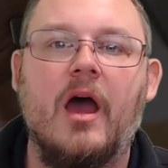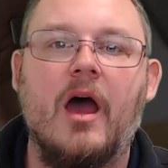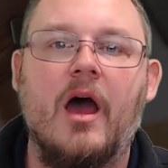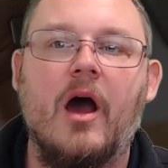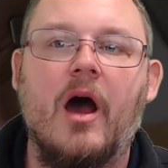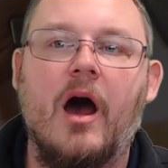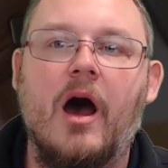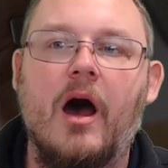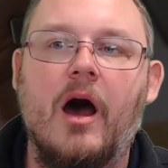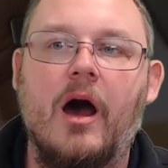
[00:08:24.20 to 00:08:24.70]

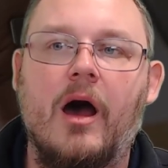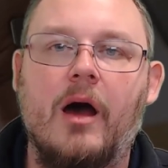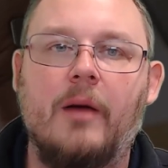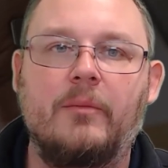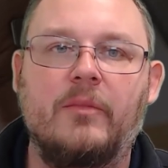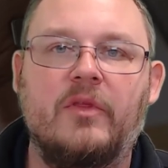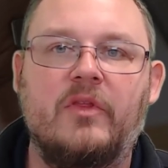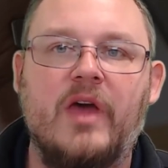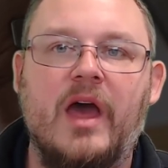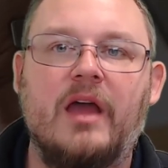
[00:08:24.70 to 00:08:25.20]

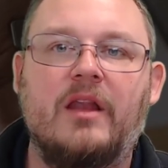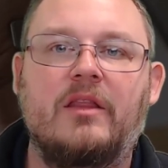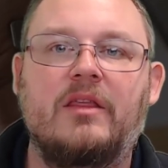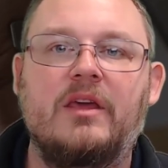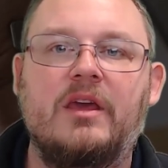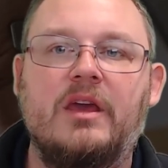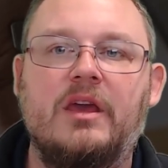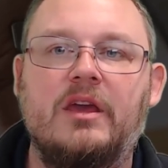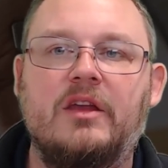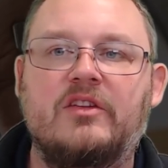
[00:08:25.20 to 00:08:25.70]
that
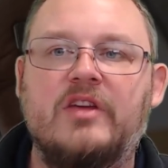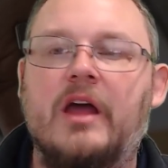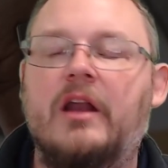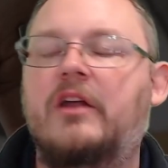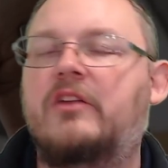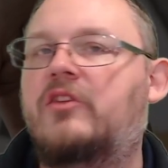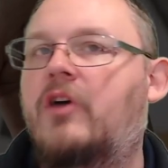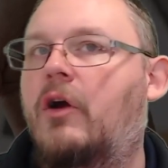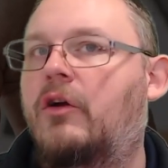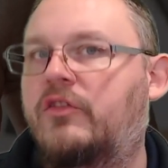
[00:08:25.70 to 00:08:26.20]
the
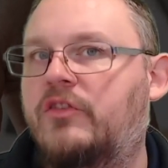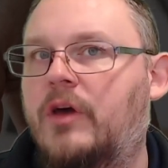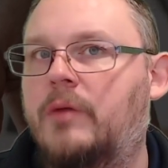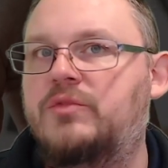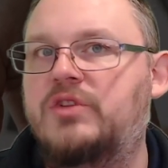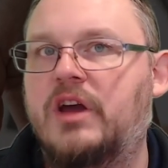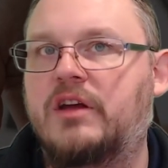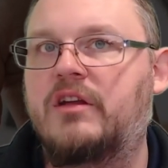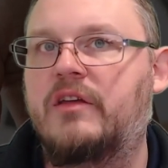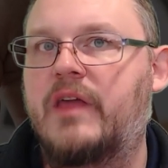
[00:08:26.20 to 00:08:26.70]
tenants are
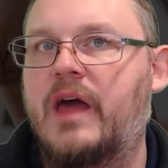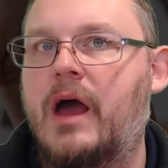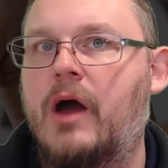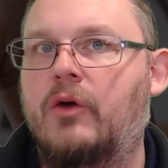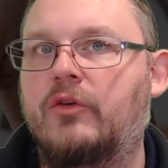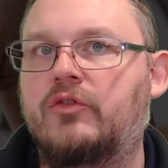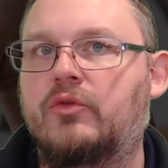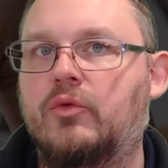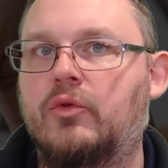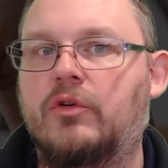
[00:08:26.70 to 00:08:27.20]
subject to the
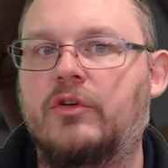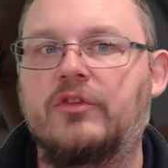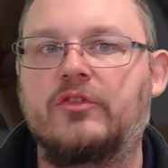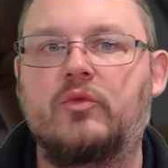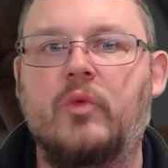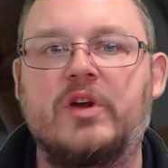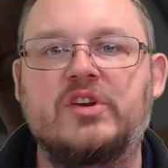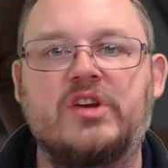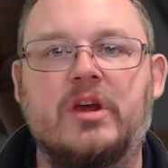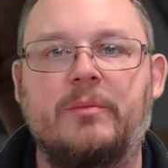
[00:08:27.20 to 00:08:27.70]
house rules,
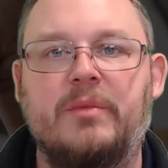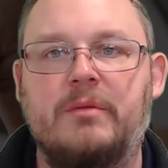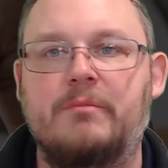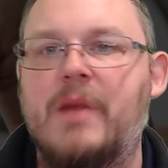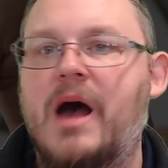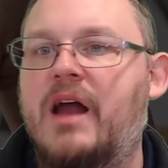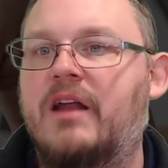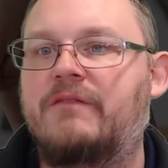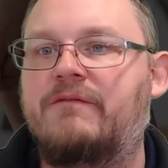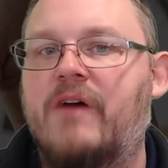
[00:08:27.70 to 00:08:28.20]
which can be
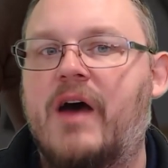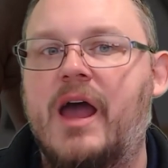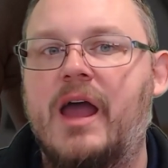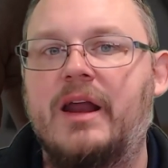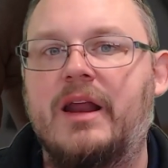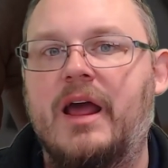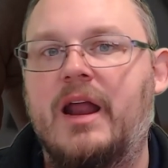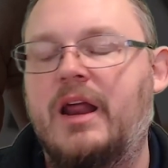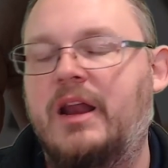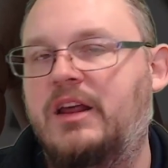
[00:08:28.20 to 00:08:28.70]
modified
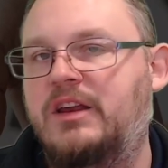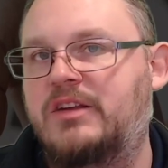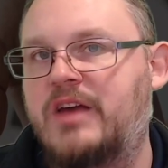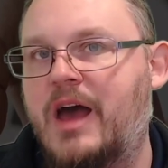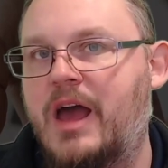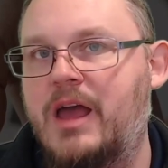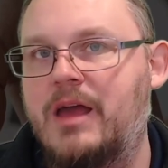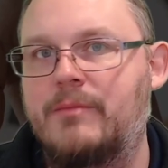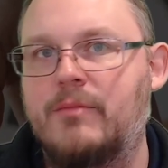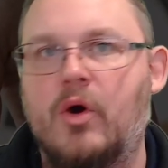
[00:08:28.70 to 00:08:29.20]
at any time,